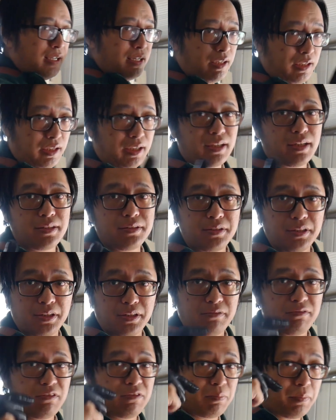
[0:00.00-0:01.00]
like I
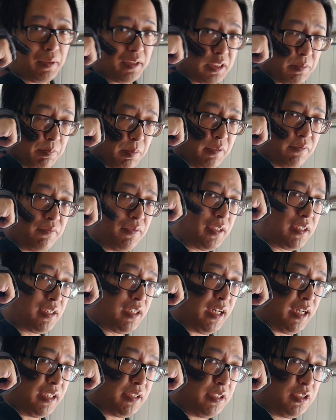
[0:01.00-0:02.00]
did with my split finger
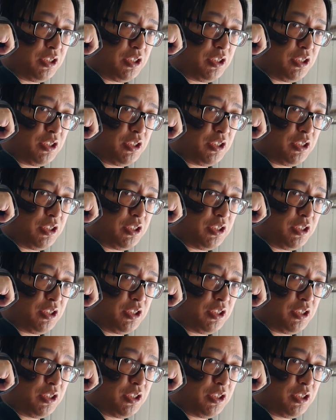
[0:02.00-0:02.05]
at the